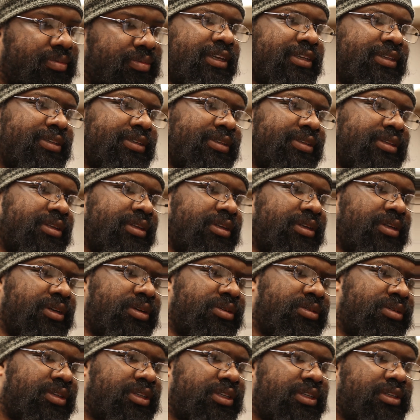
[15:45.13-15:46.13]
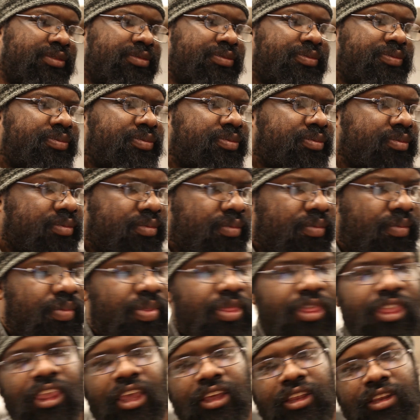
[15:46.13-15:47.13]
So the notion,
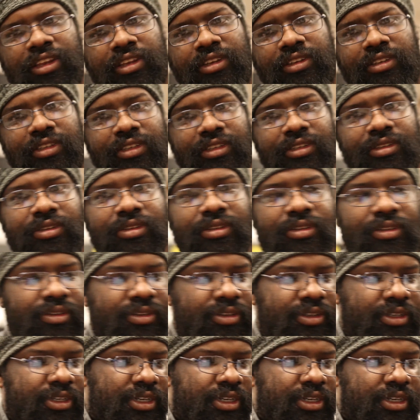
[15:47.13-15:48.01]
this is